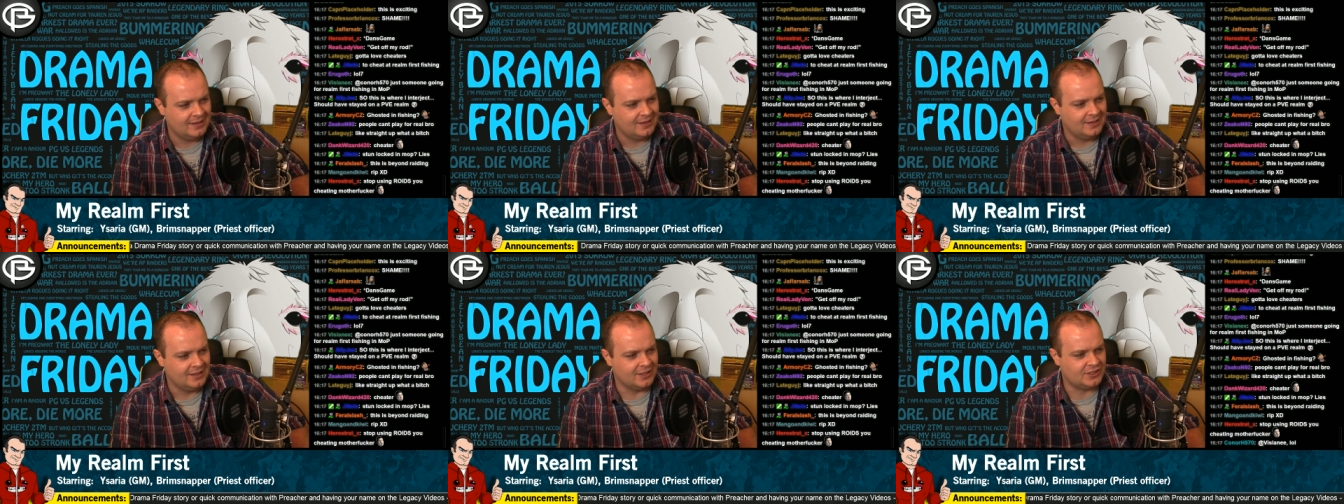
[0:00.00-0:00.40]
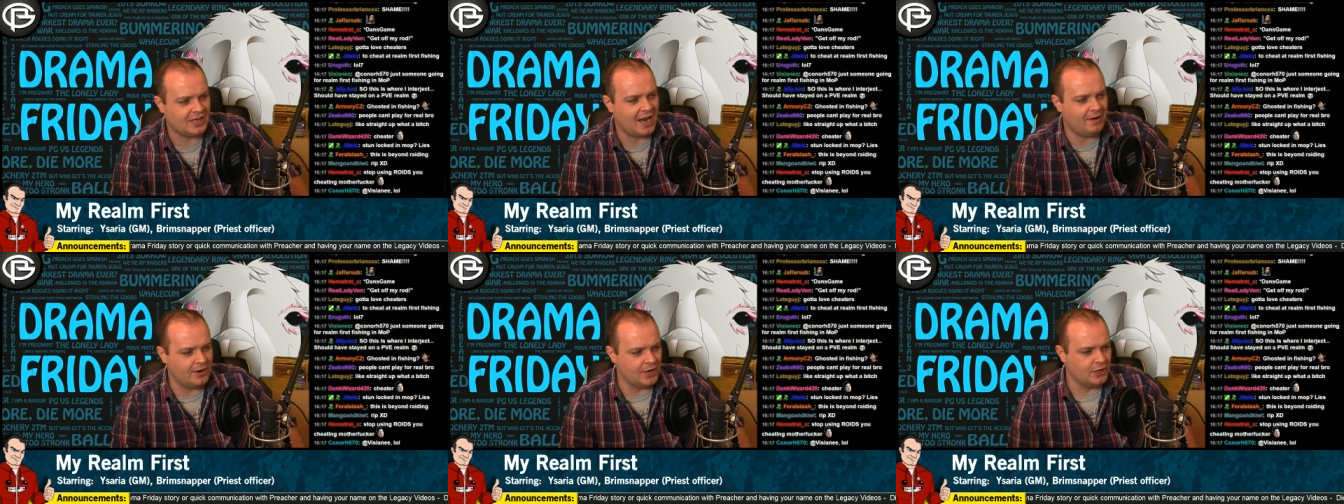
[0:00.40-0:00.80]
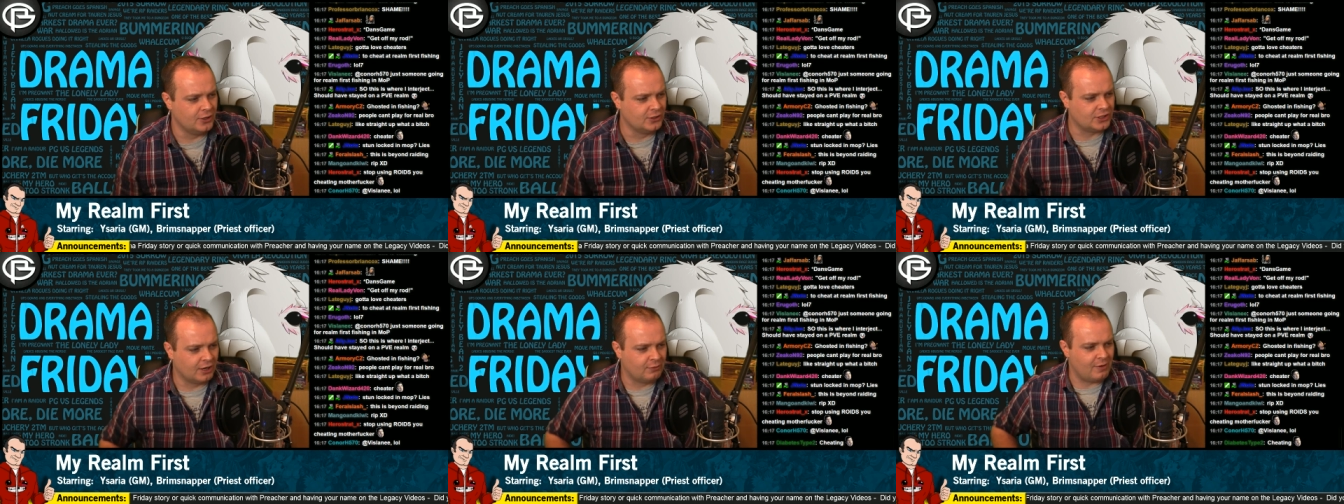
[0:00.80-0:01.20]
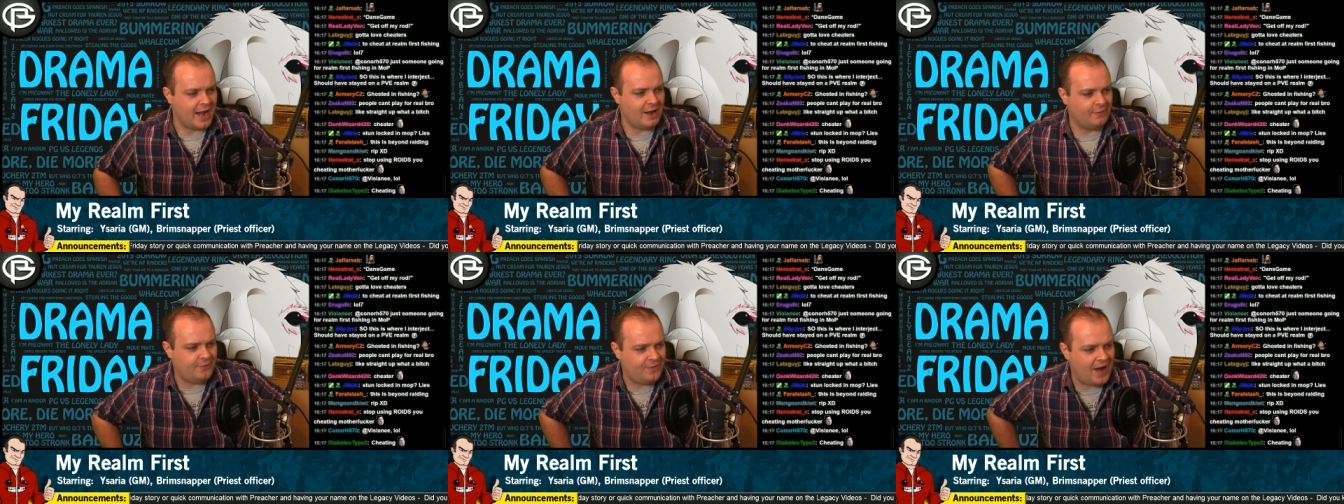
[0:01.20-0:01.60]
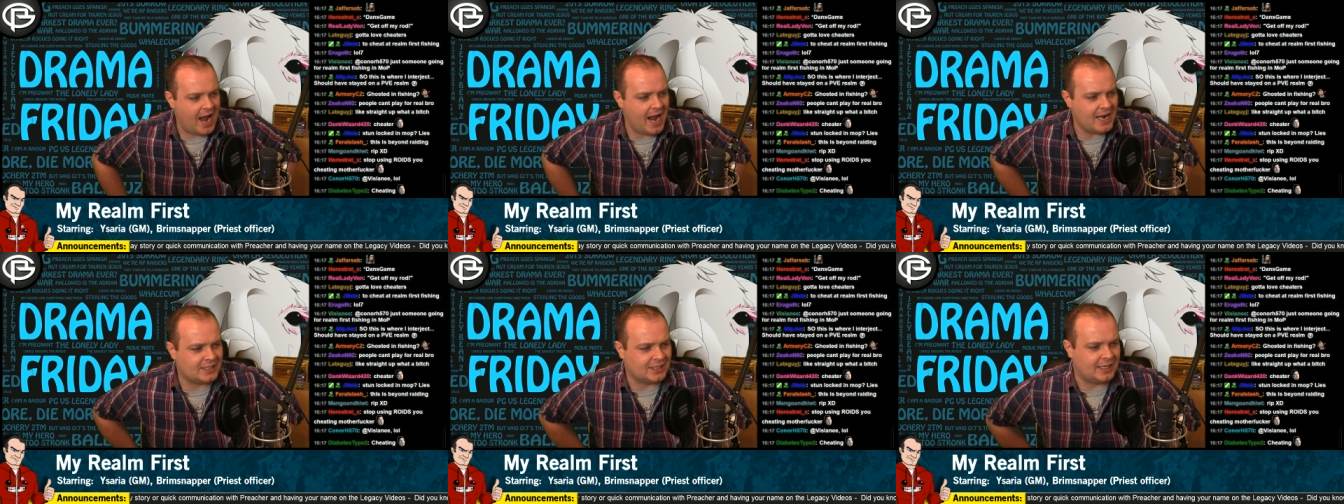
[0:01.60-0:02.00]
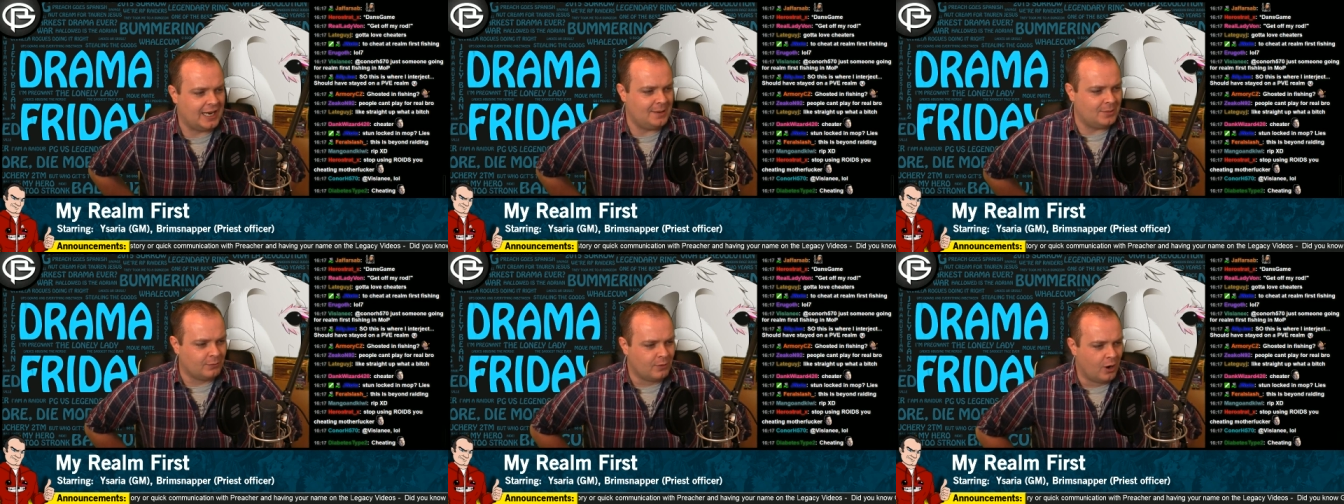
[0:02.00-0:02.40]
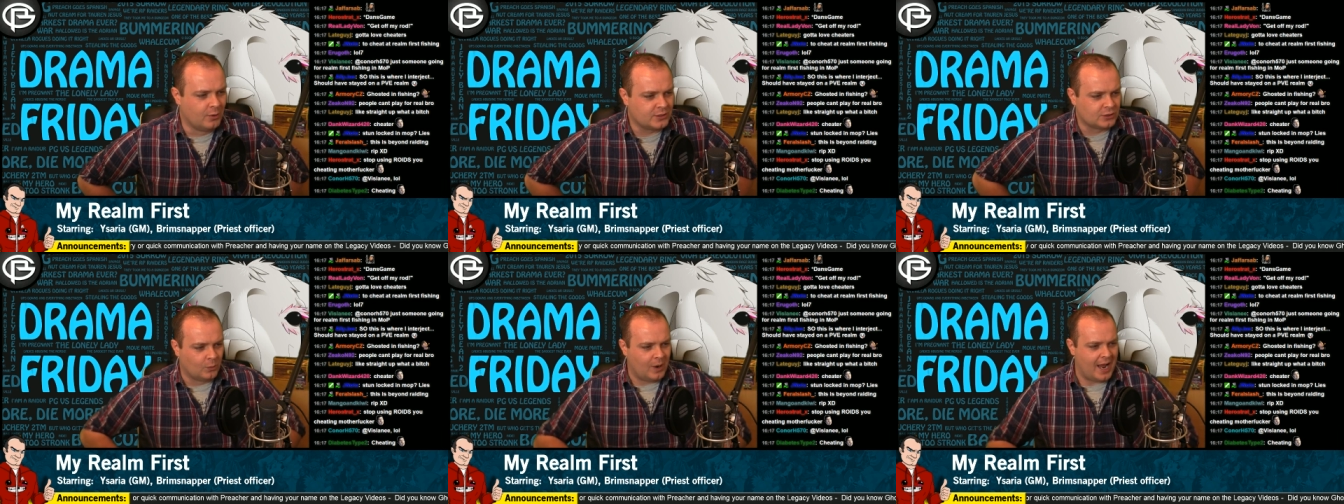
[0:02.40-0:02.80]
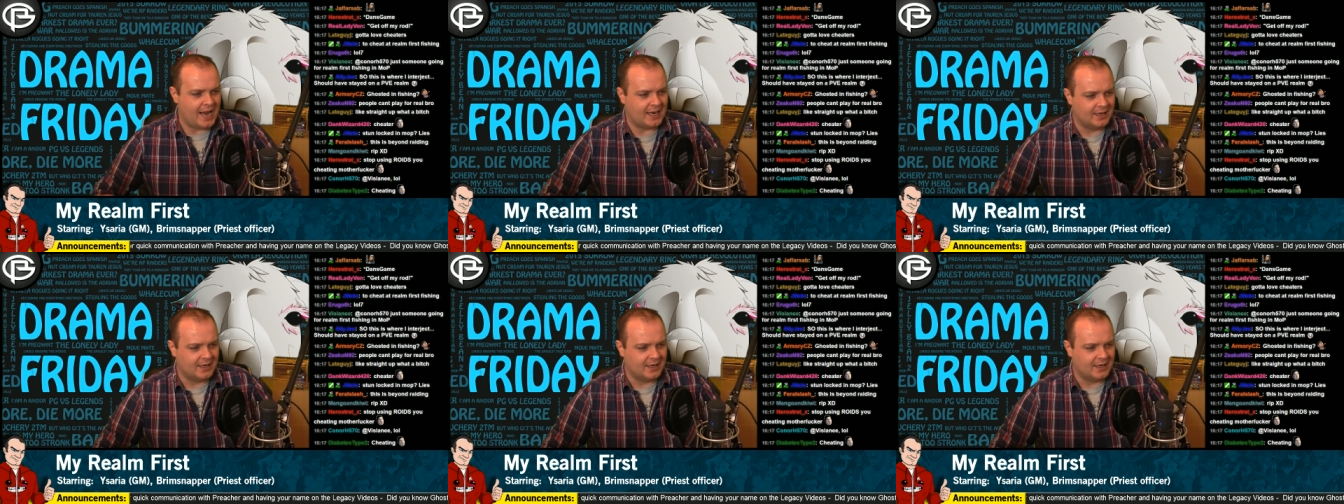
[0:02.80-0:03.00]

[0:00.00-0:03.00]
Ysseria used her rain of fire to keep the rogues away,